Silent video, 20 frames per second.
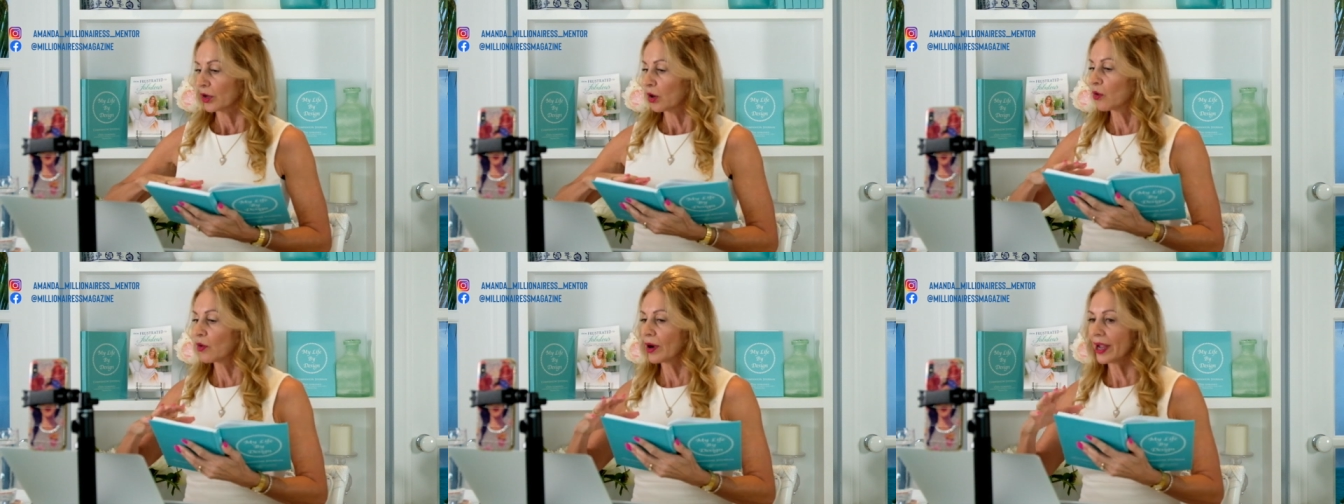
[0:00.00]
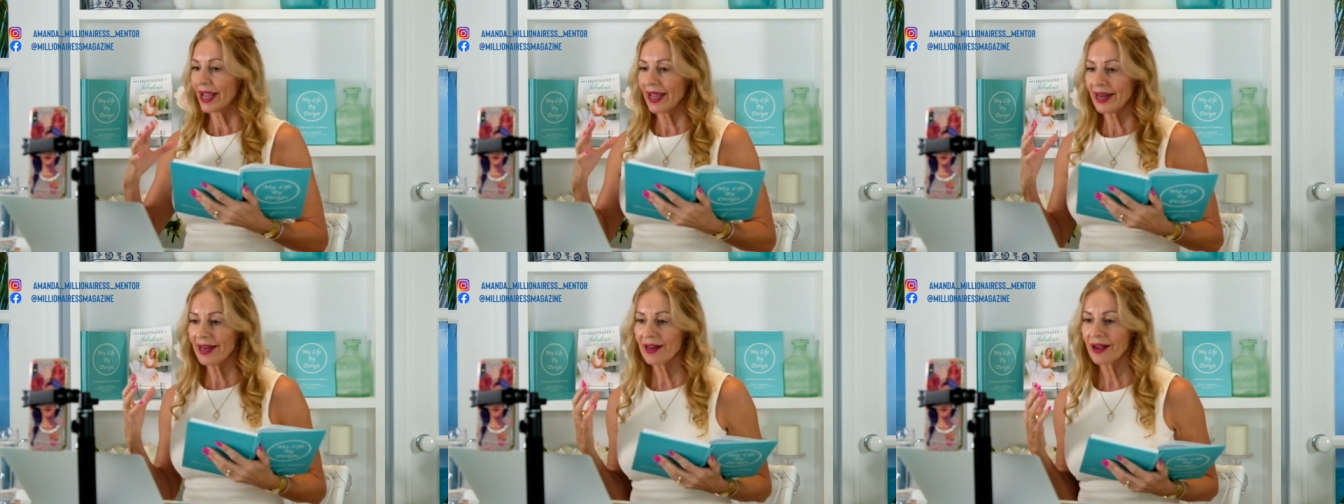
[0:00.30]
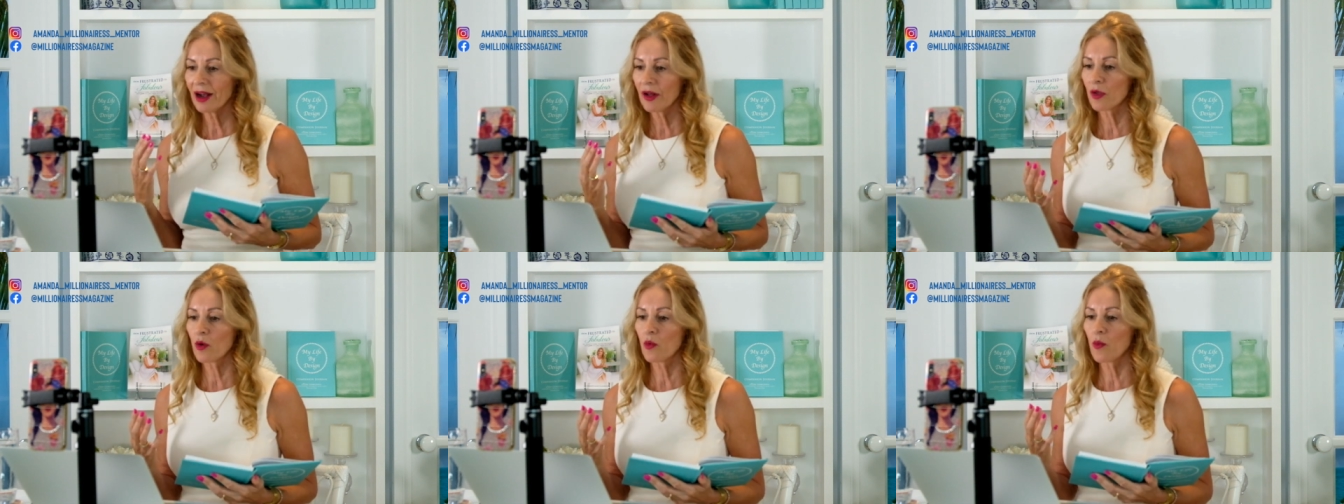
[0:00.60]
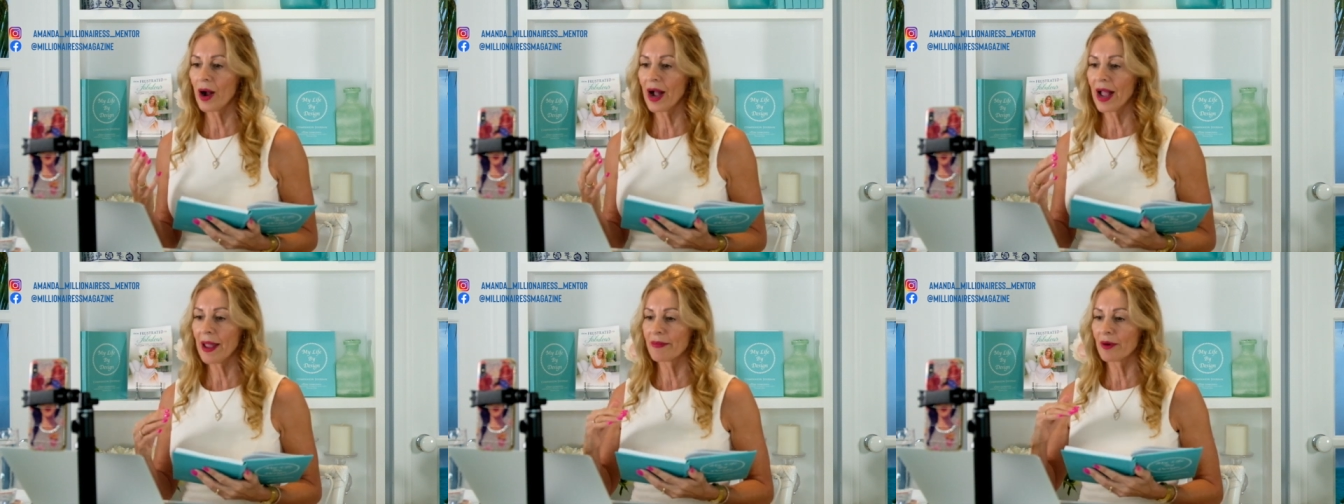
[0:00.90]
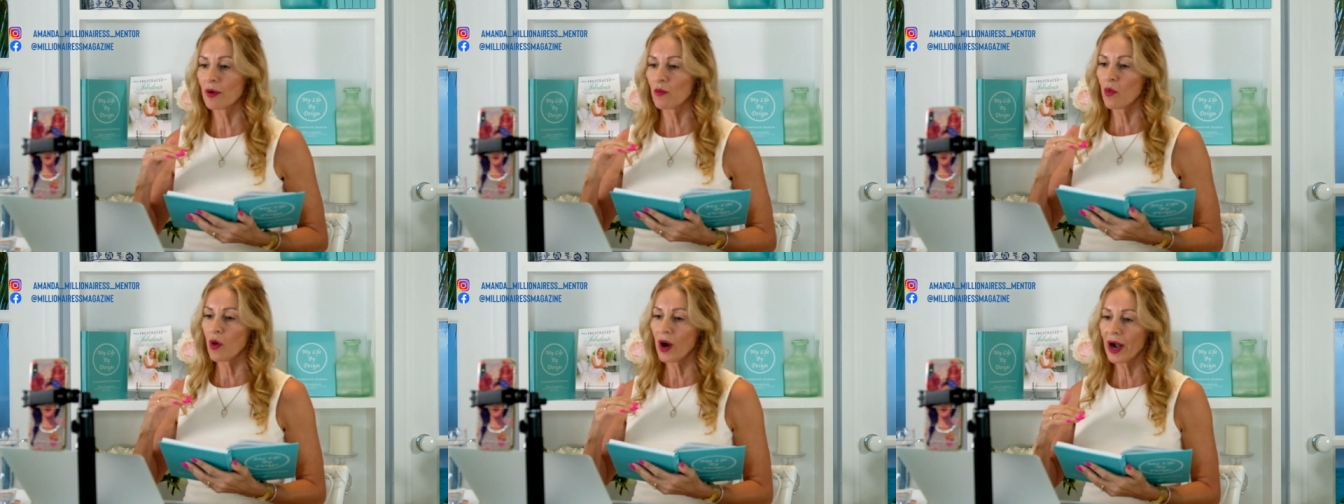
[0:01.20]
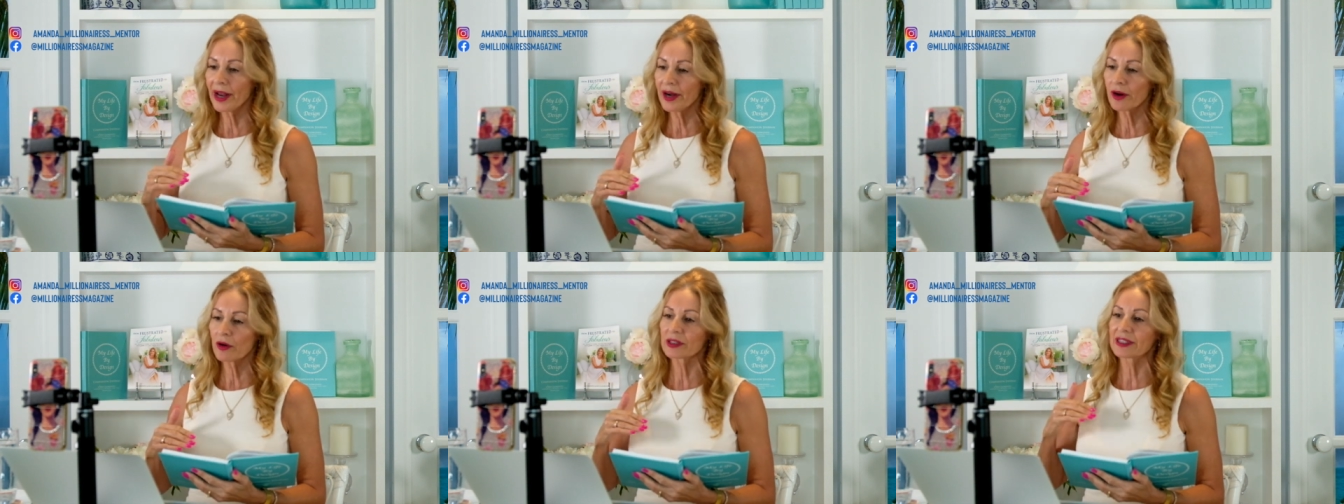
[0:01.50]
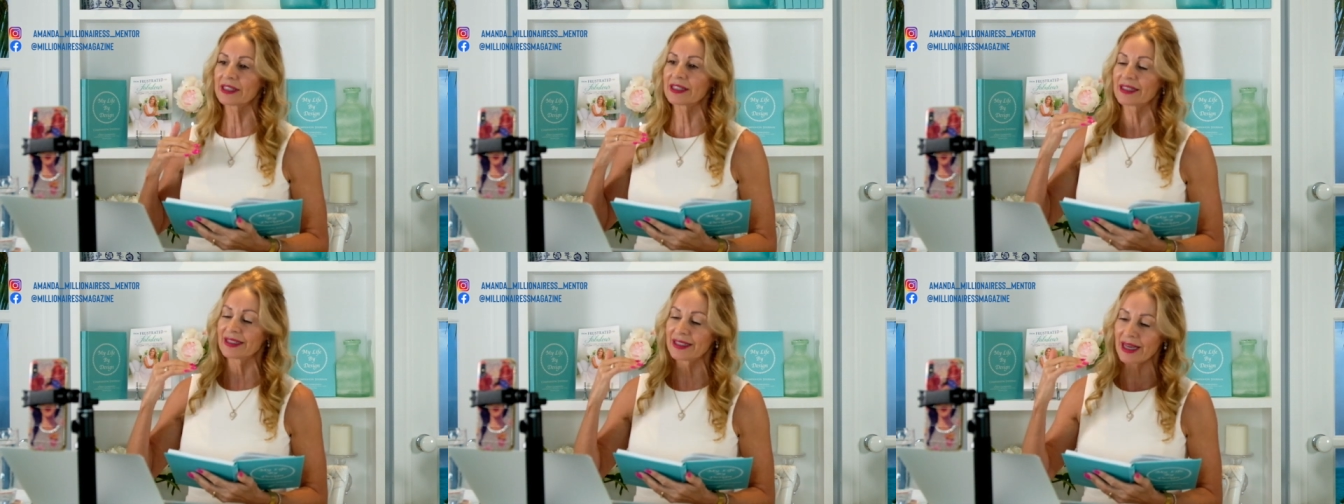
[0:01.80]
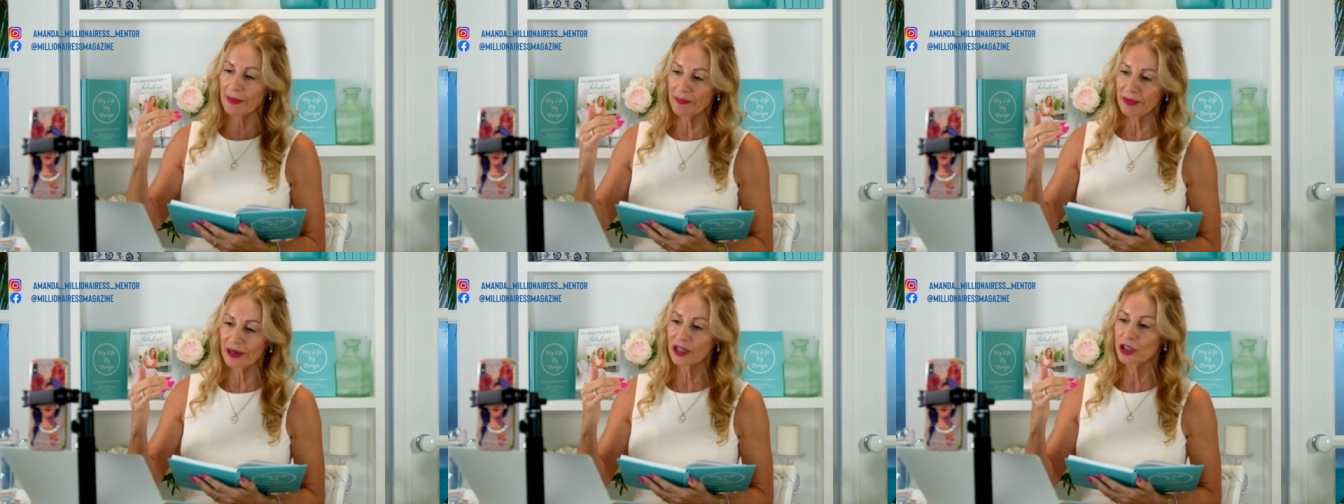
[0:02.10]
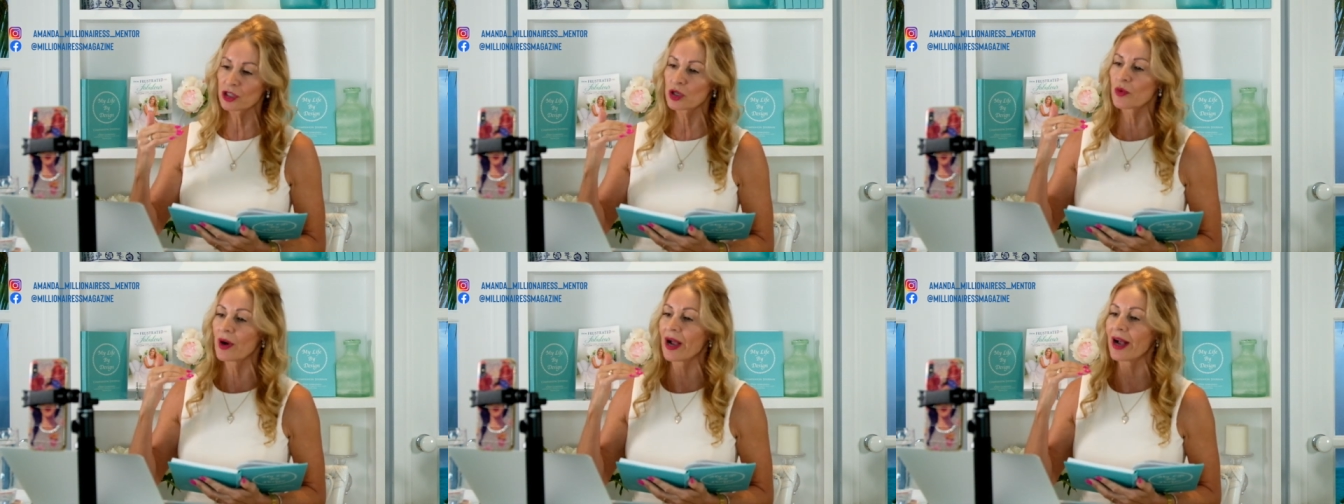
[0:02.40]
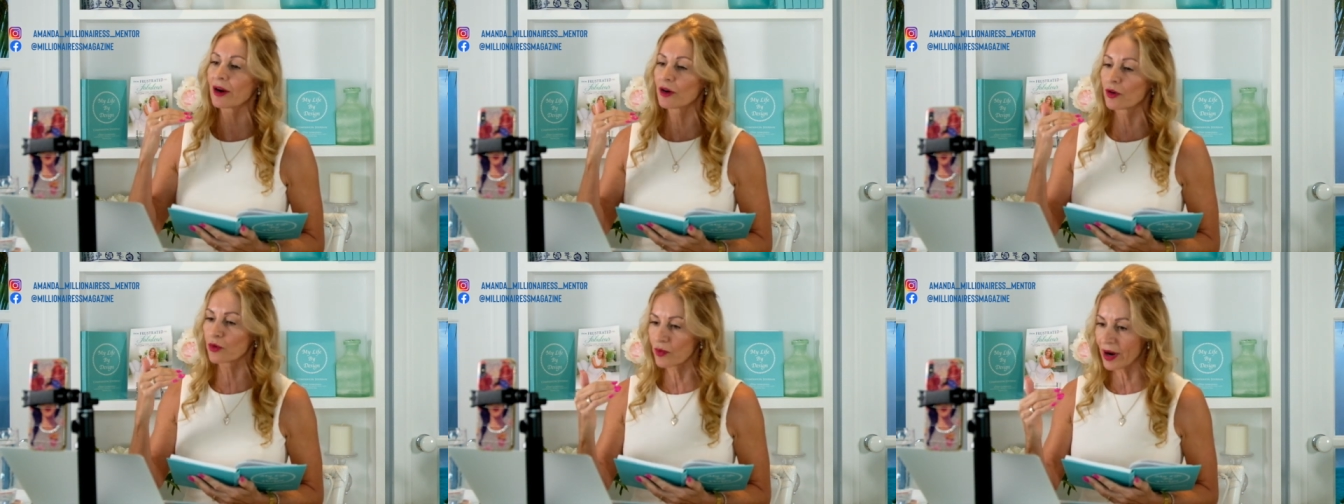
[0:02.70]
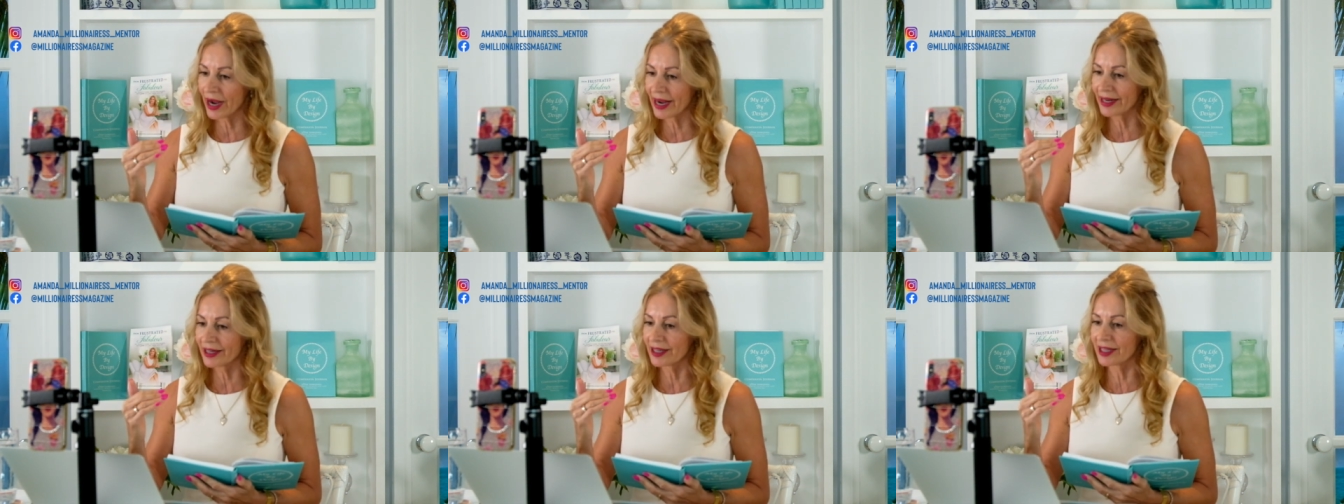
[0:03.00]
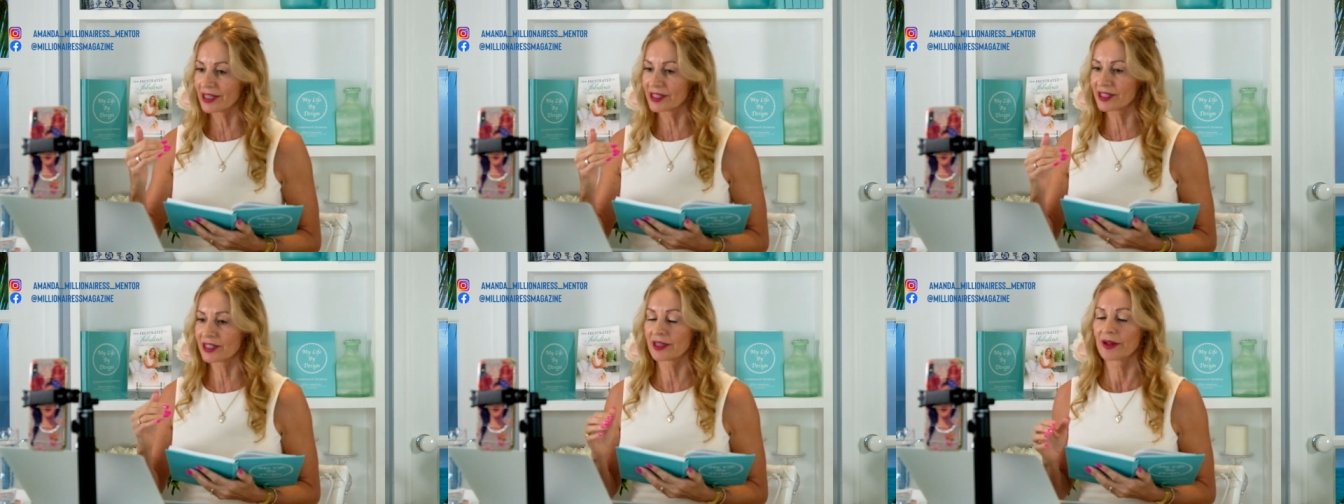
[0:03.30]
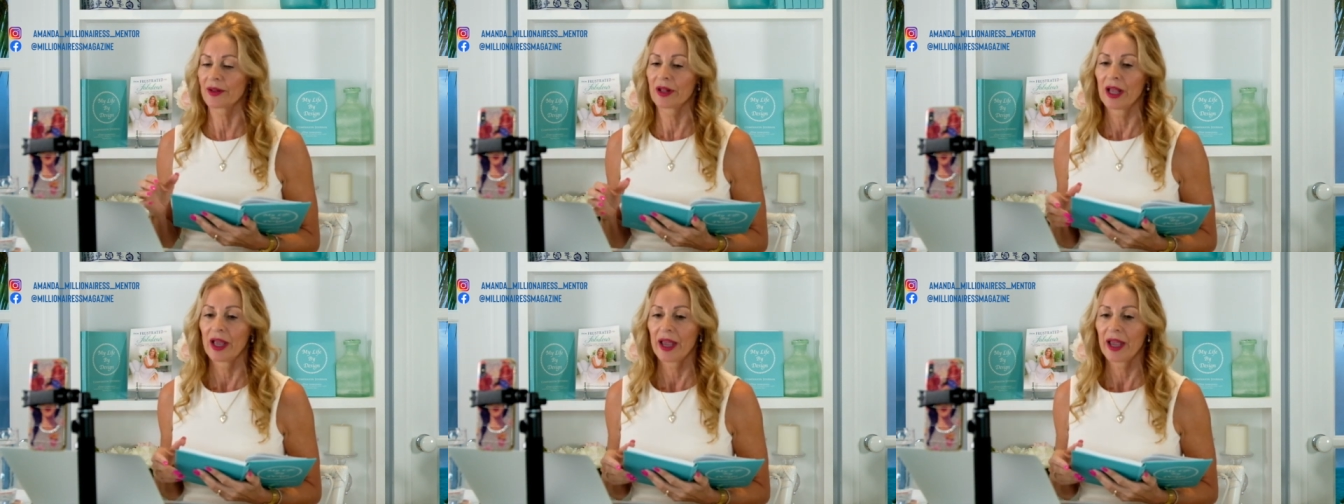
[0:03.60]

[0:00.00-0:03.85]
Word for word: Or any other way, but why not step into our greatness?